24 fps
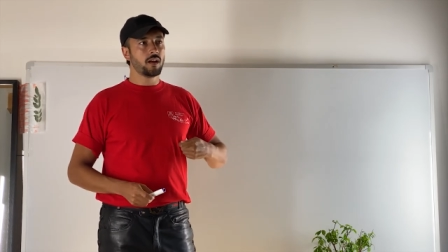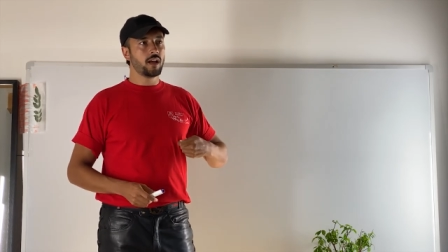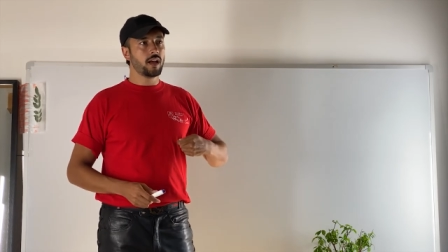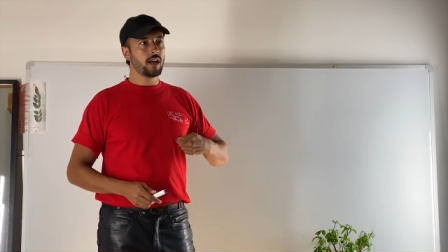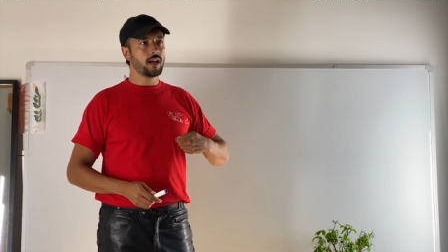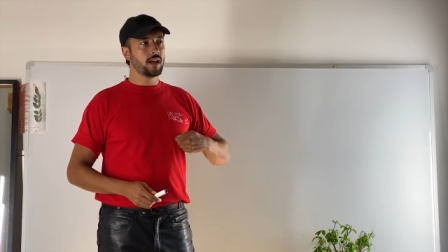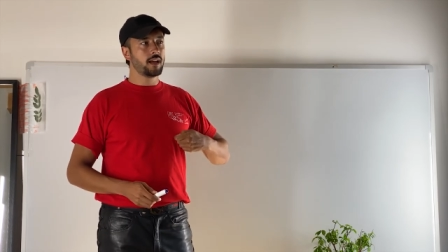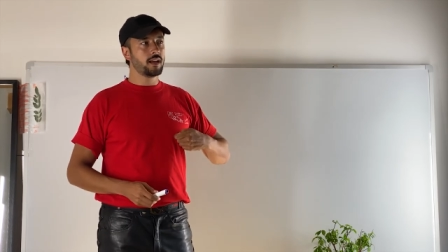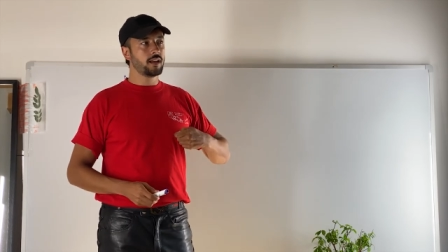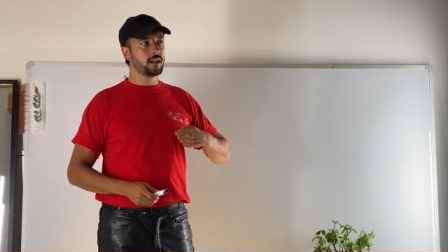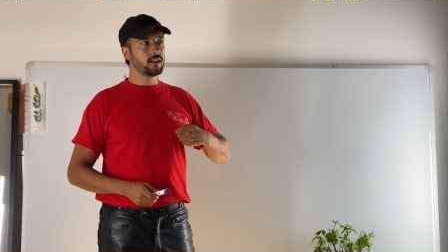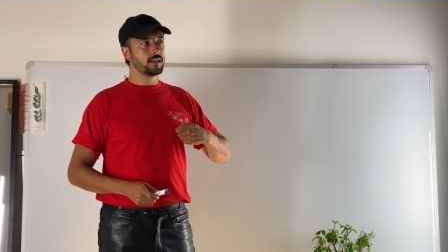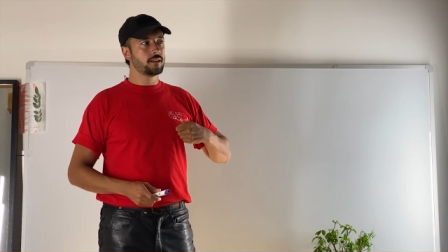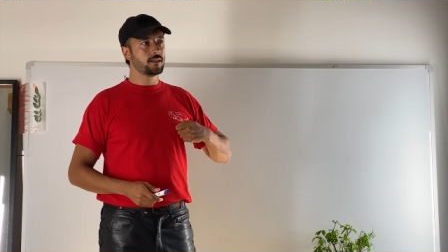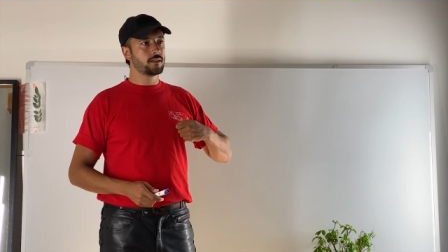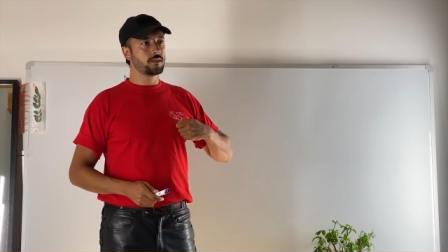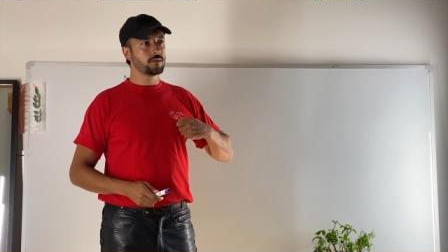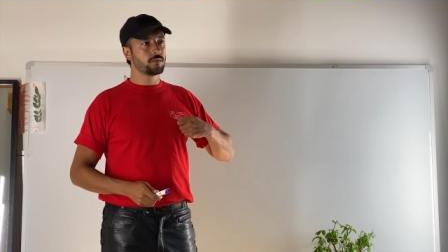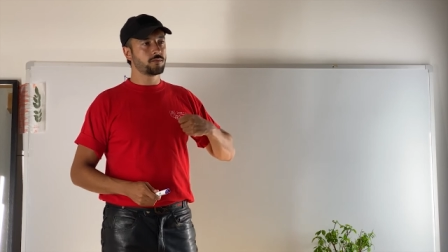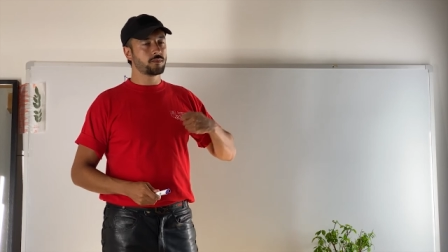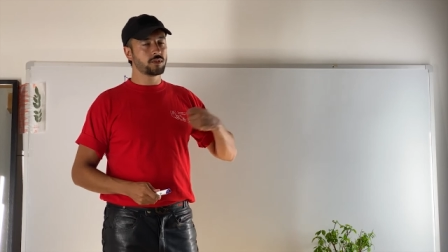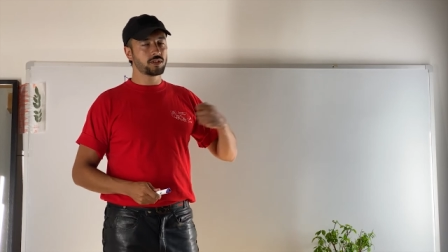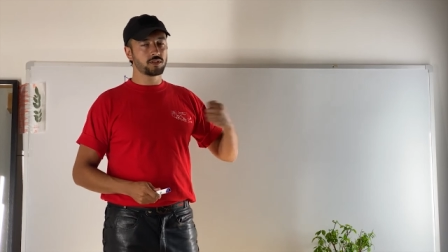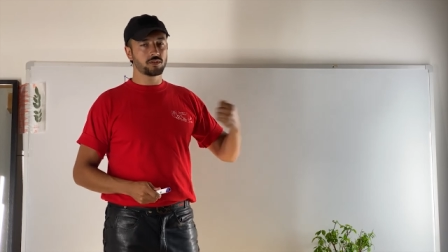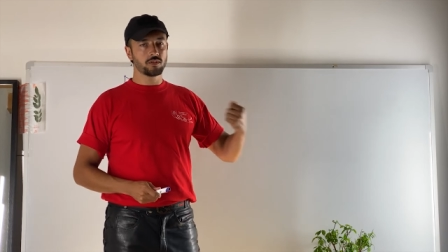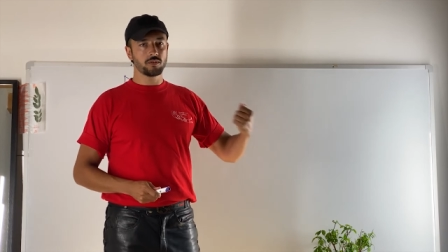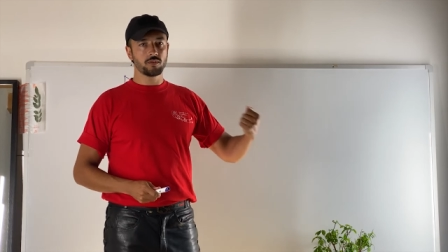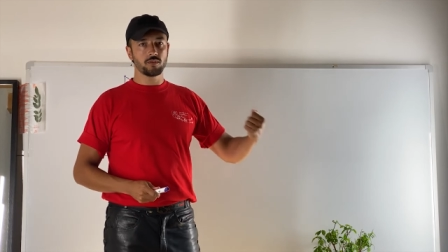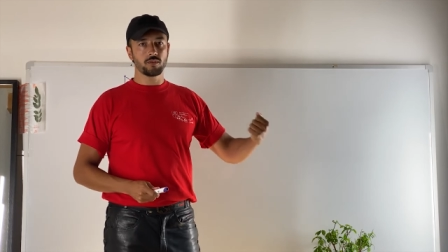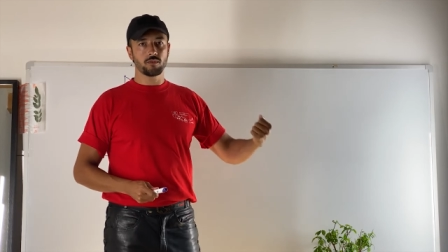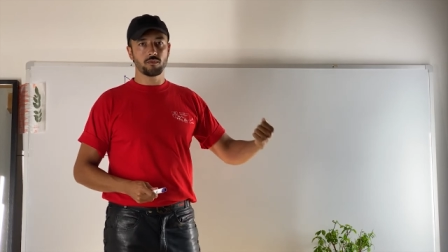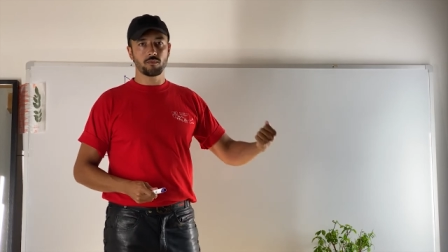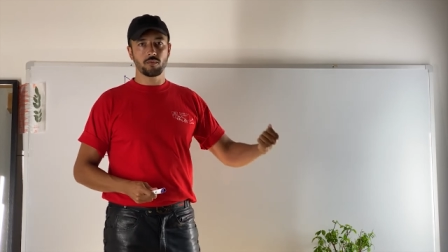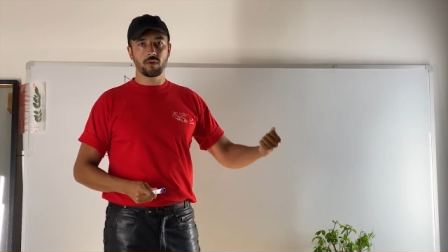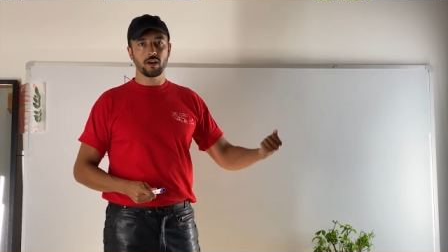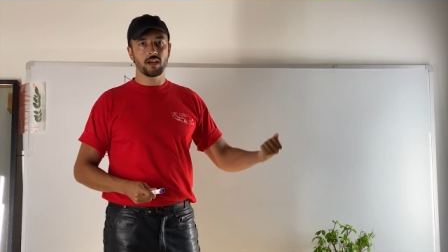And with the
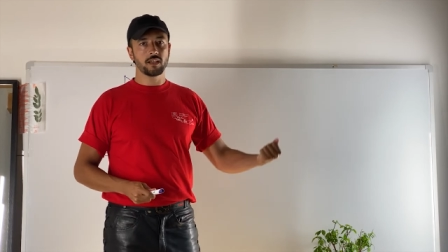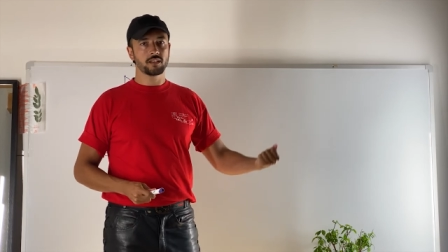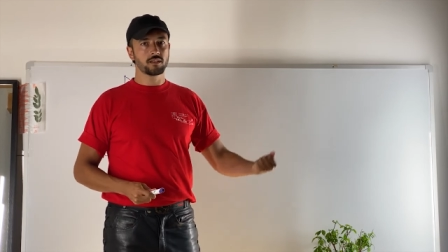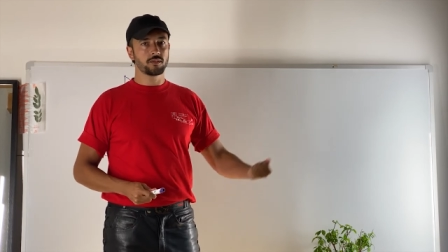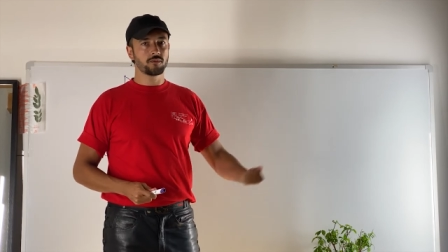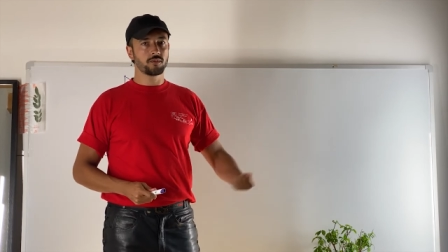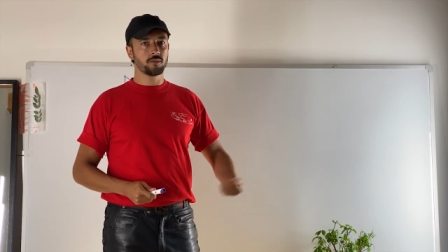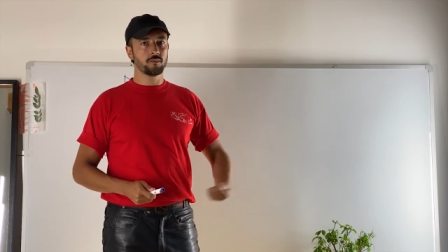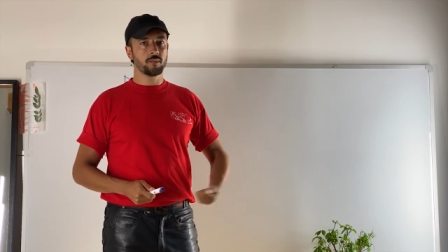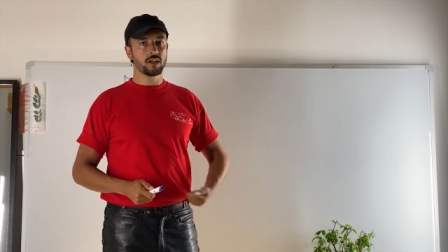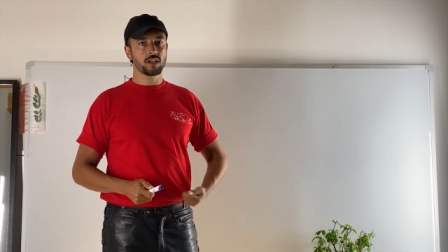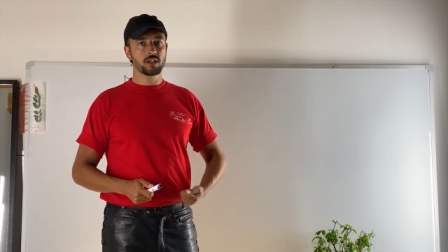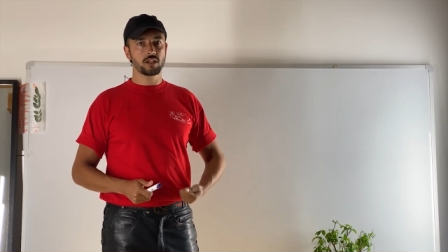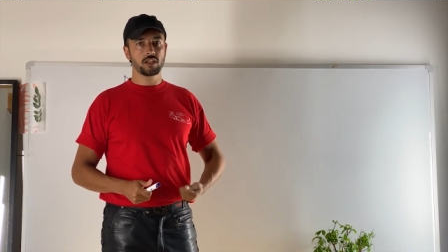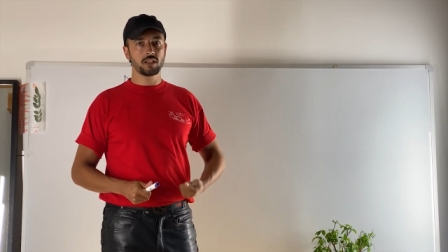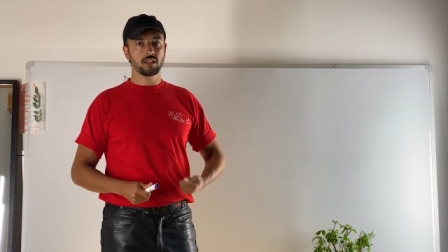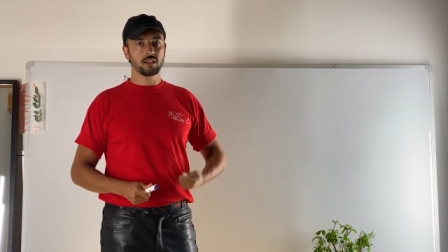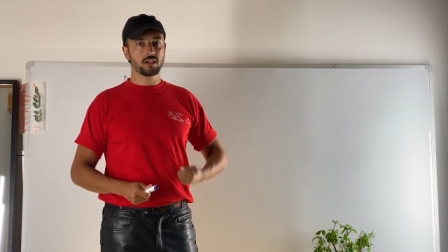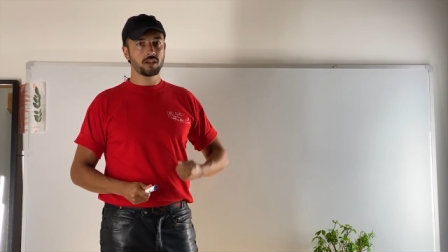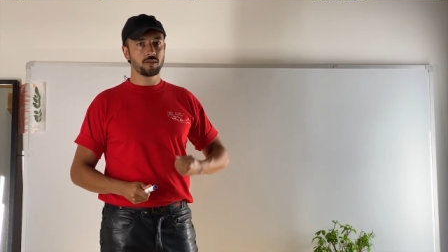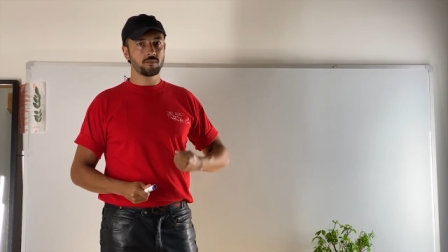rise of the machine